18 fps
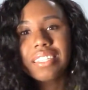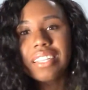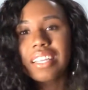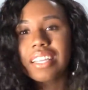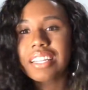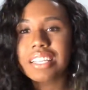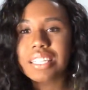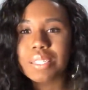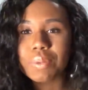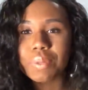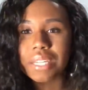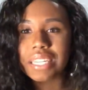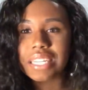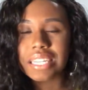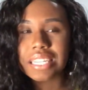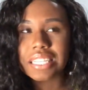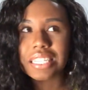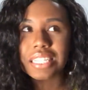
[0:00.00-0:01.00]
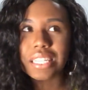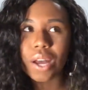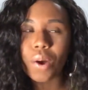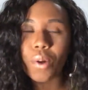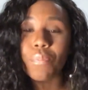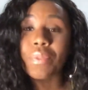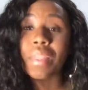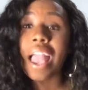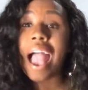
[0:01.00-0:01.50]
it is what it is.
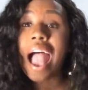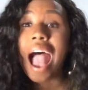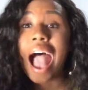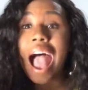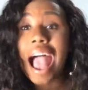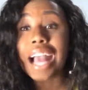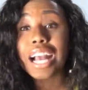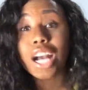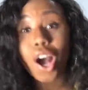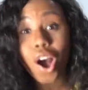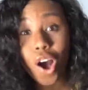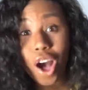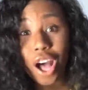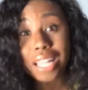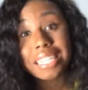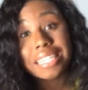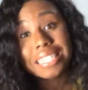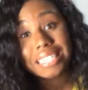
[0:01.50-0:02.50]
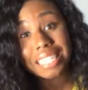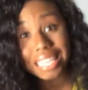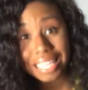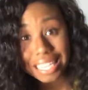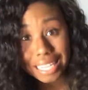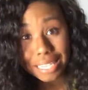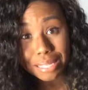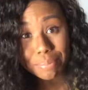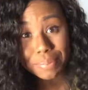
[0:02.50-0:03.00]
So I called
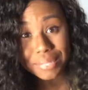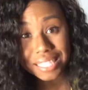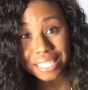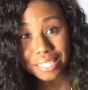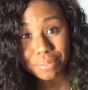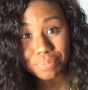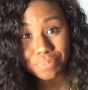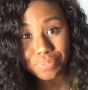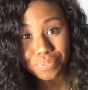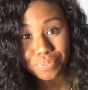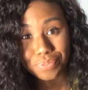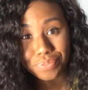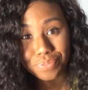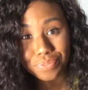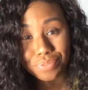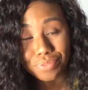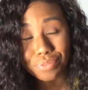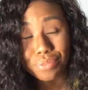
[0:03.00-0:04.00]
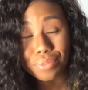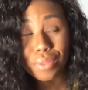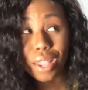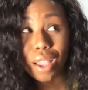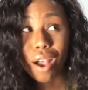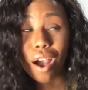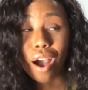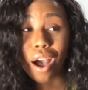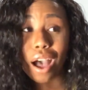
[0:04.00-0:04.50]
dibs
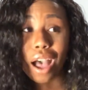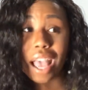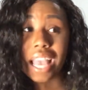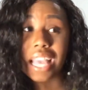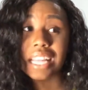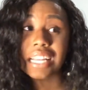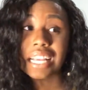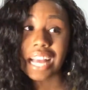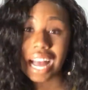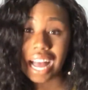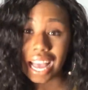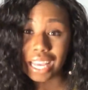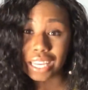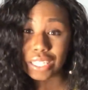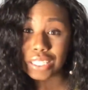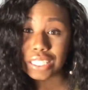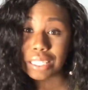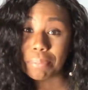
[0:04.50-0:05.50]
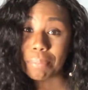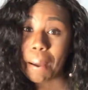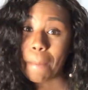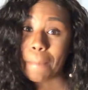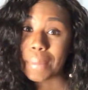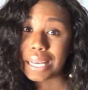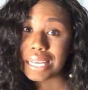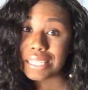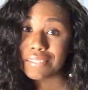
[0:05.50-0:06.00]
on Kyle to my
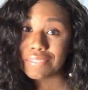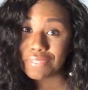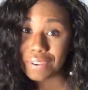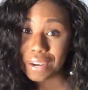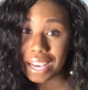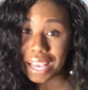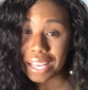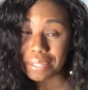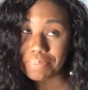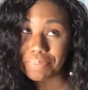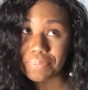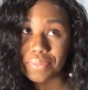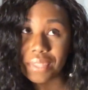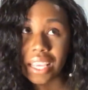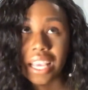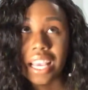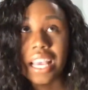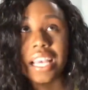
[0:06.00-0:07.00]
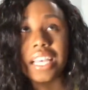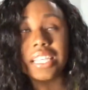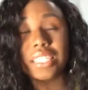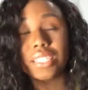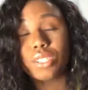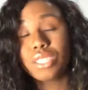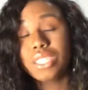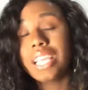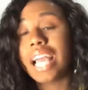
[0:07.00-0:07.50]
best friend.
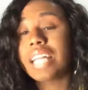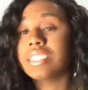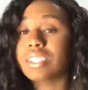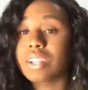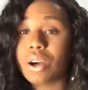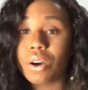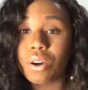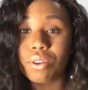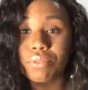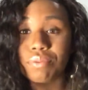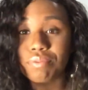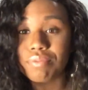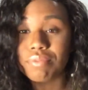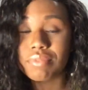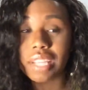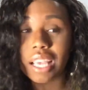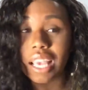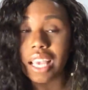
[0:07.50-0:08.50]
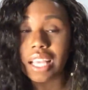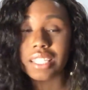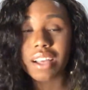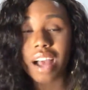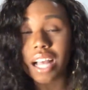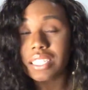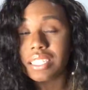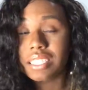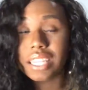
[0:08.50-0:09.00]
So she had to go and
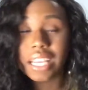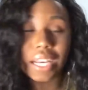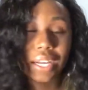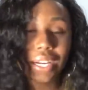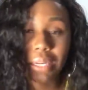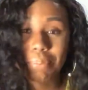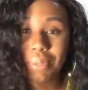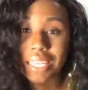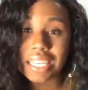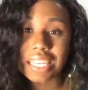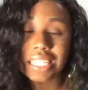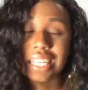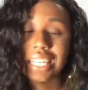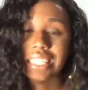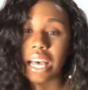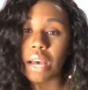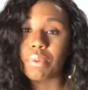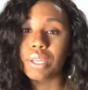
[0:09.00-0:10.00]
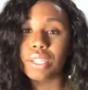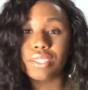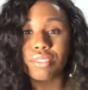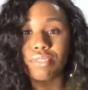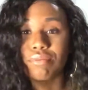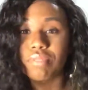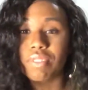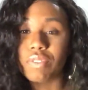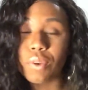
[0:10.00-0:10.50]
talk to Derek, because that's how we
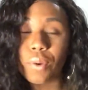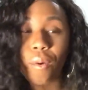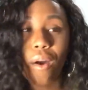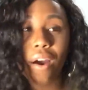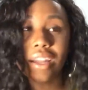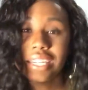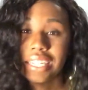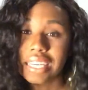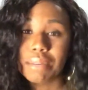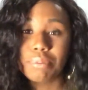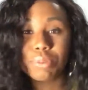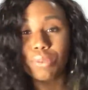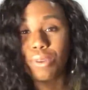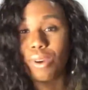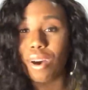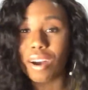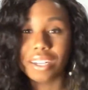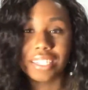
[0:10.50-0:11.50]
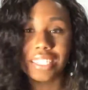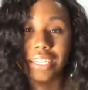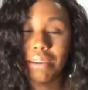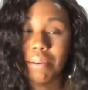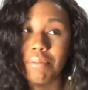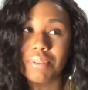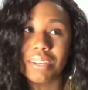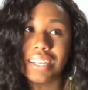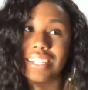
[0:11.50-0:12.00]
do. If you call dibs, you call
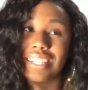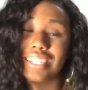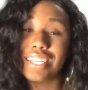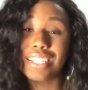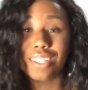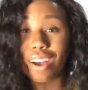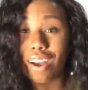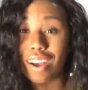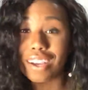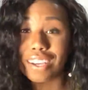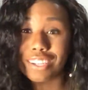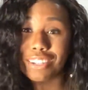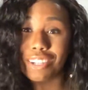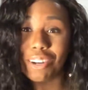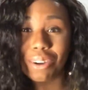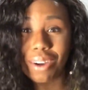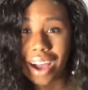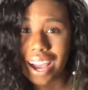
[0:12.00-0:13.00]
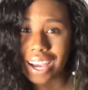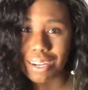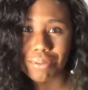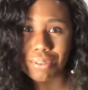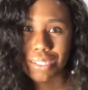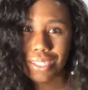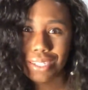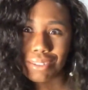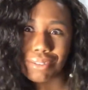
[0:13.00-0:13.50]
dibs, because she thought, you know, Kyle
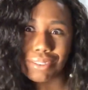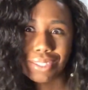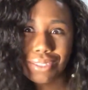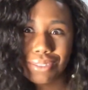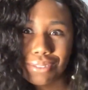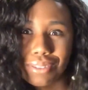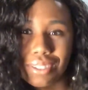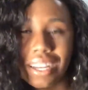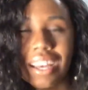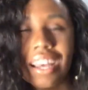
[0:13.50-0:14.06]
was cute too.